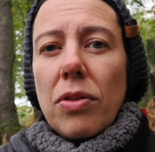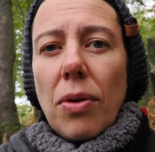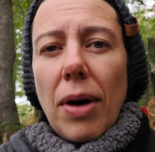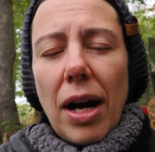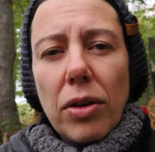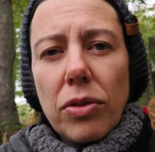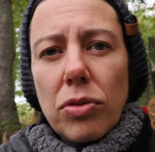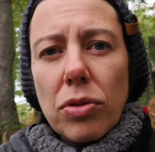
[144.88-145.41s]

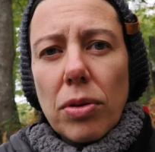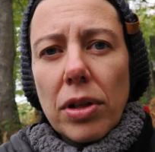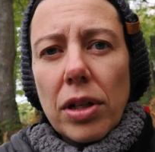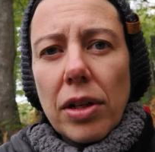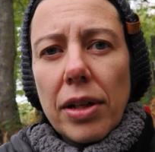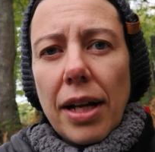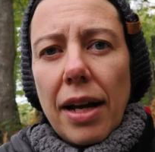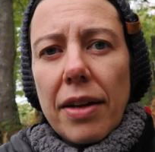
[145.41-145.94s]
how to
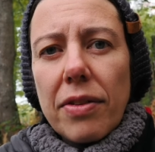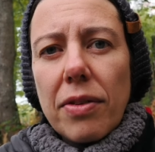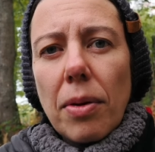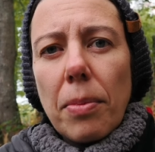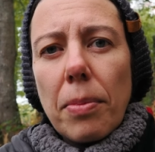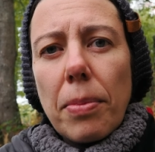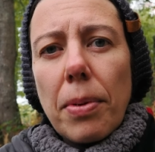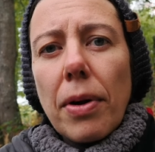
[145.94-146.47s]
recognize
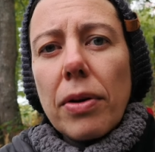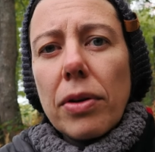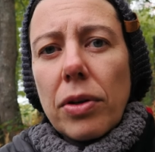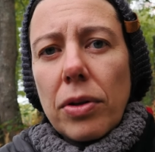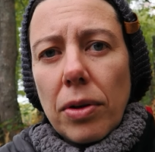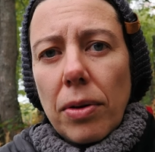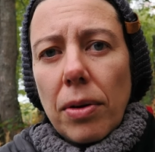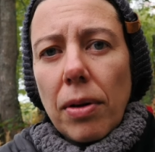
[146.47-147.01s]
bird
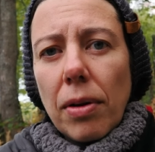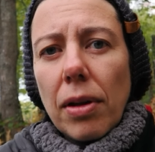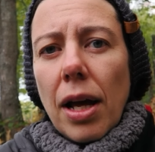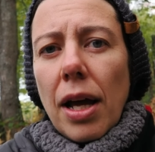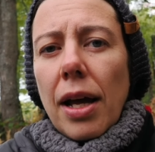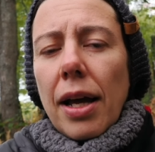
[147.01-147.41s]
call.